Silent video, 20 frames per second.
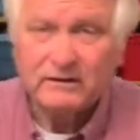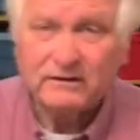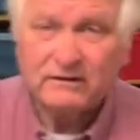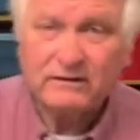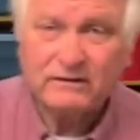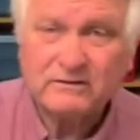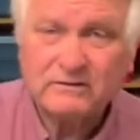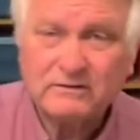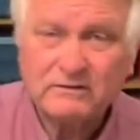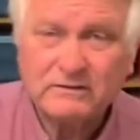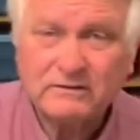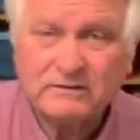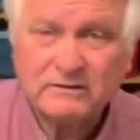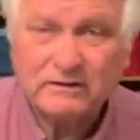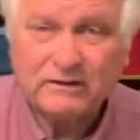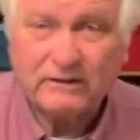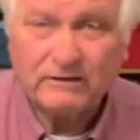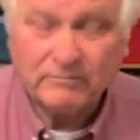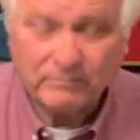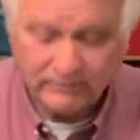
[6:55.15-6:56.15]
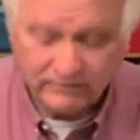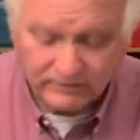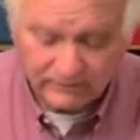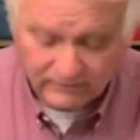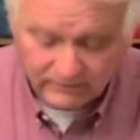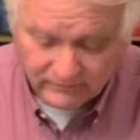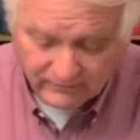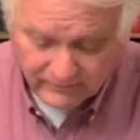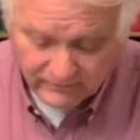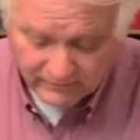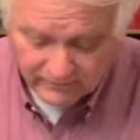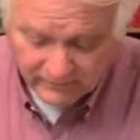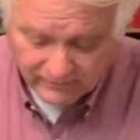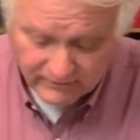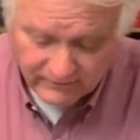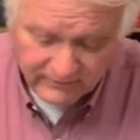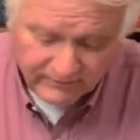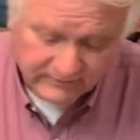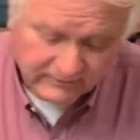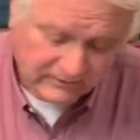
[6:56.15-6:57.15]
I use this scraper here.
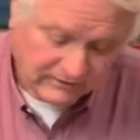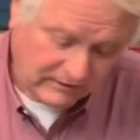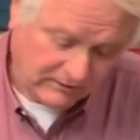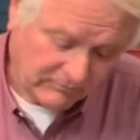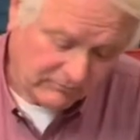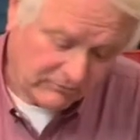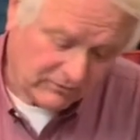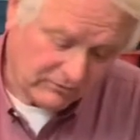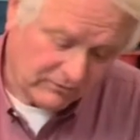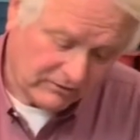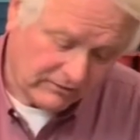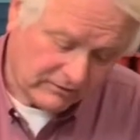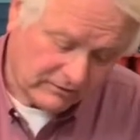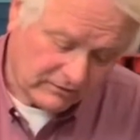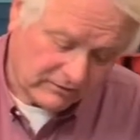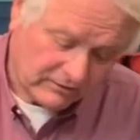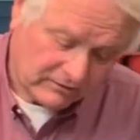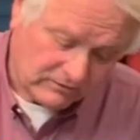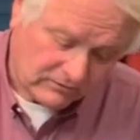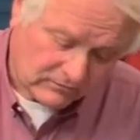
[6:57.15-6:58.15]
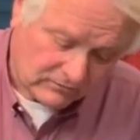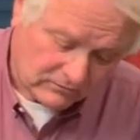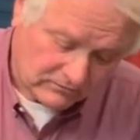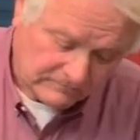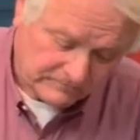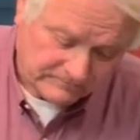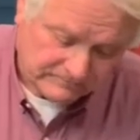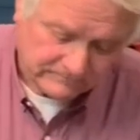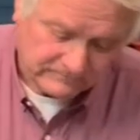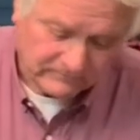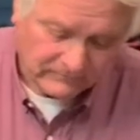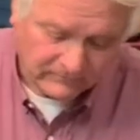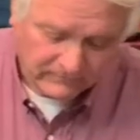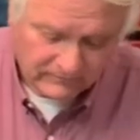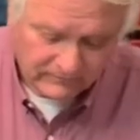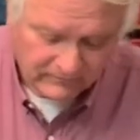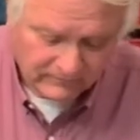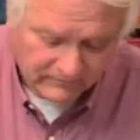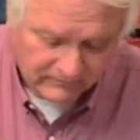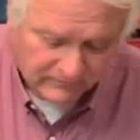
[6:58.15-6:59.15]
And you keep turning the dough
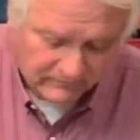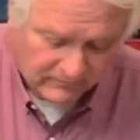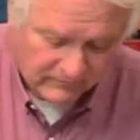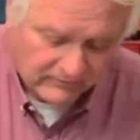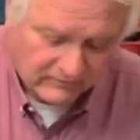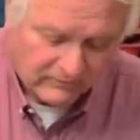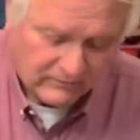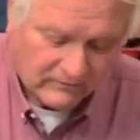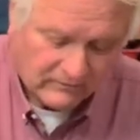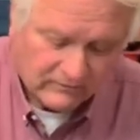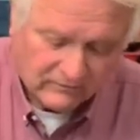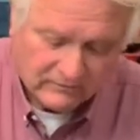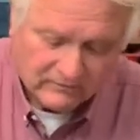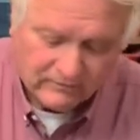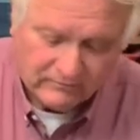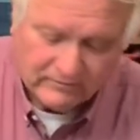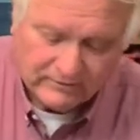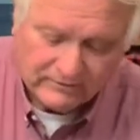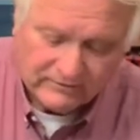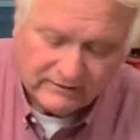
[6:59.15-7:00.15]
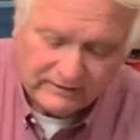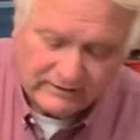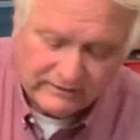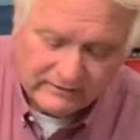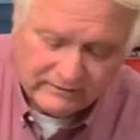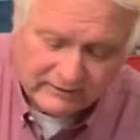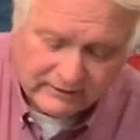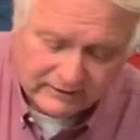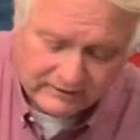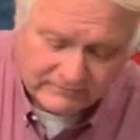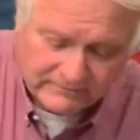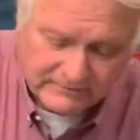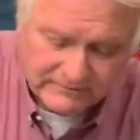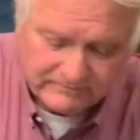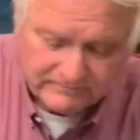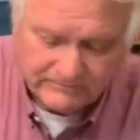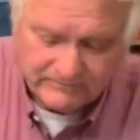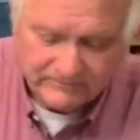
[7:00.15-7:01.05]
about 10 times.